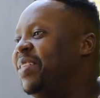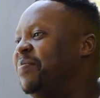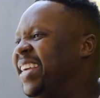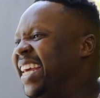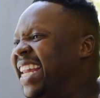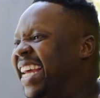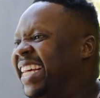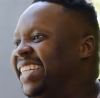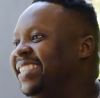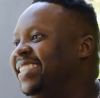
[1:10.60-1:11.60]
At the
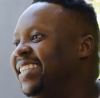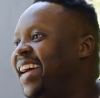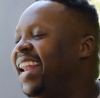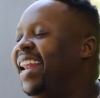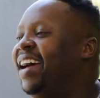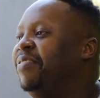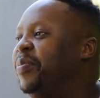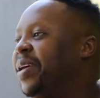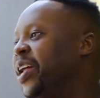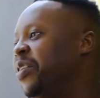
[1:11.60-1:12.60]
beginning. I love
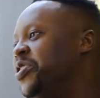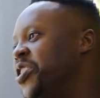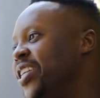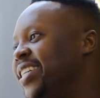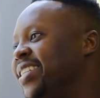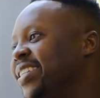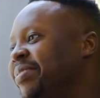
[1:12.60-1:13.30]
the beginning of journeys.